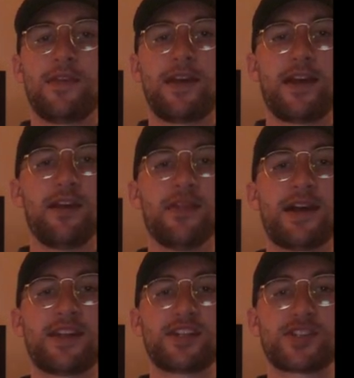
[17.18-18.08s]
The
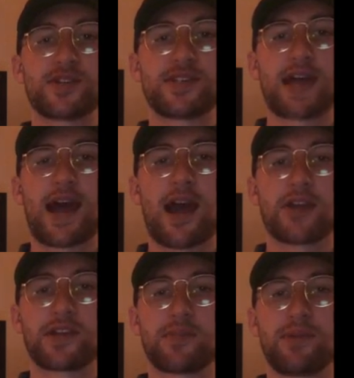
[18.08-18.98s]
airline industry is a
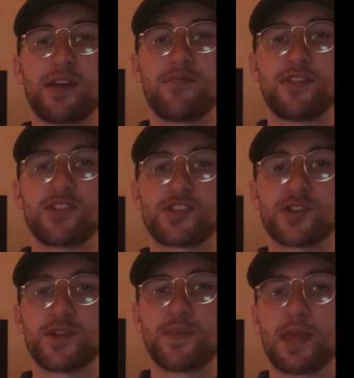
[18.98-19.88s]
highly competitive
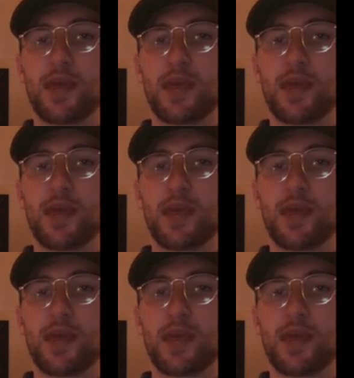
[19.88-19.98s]
industry